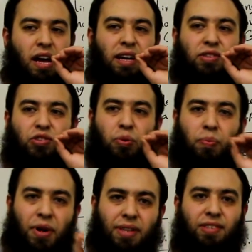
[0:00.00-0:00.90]

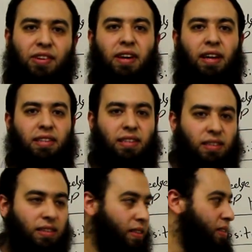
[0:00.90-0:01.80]
interpret the reality.
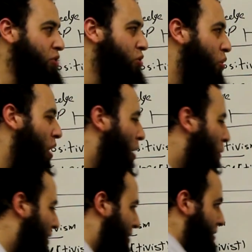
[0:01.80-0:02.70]
So
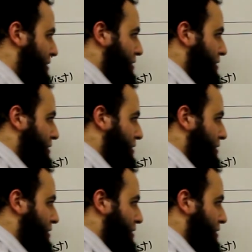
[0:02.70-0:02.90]
our